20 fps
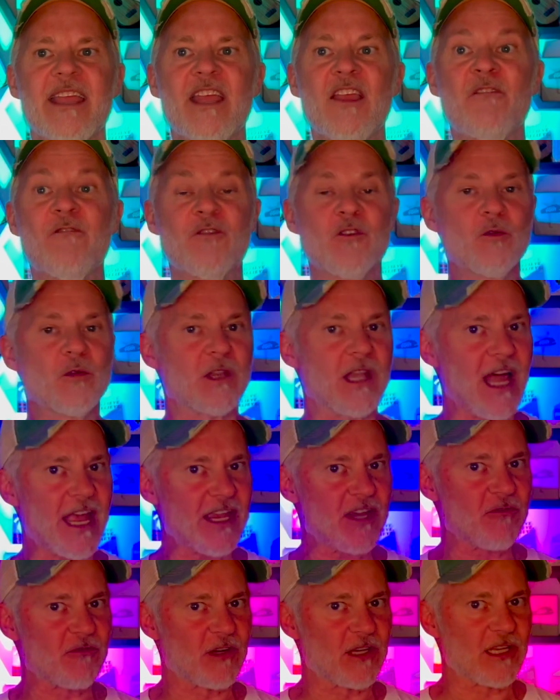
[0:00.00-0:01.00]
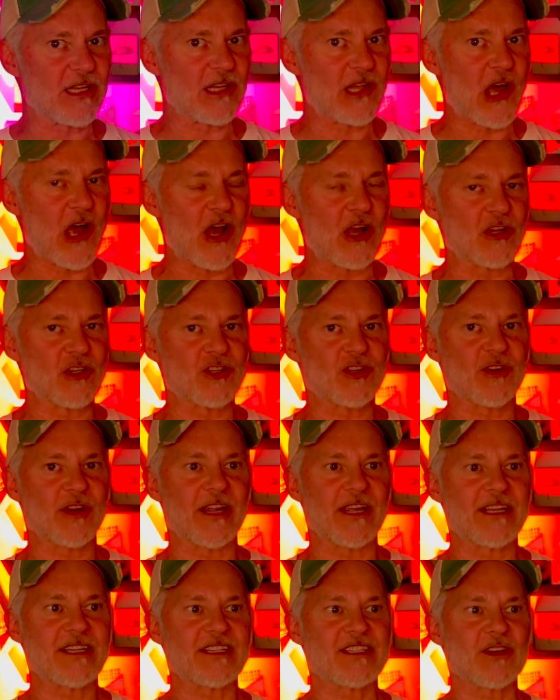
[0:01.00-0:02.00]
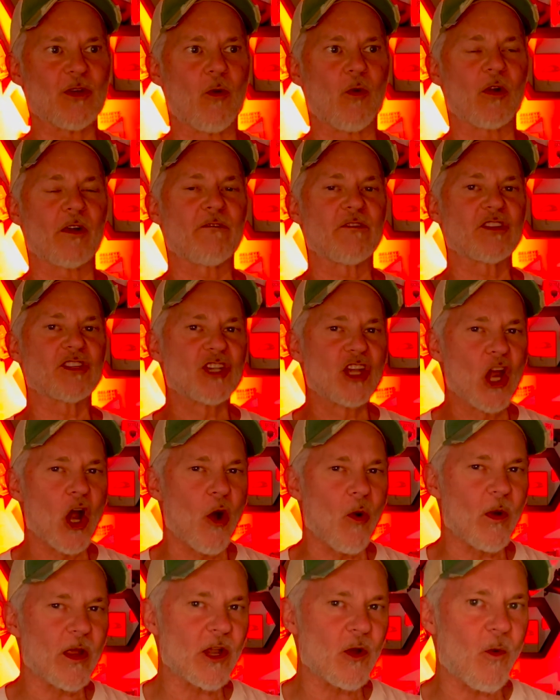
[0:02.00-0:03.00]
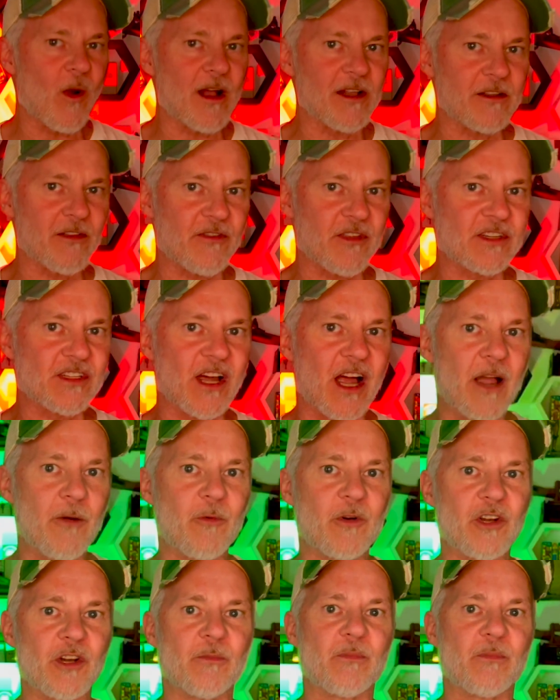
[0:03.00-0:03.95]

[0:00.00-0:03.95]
If you like really long tricks, or if it's going well at the time when you're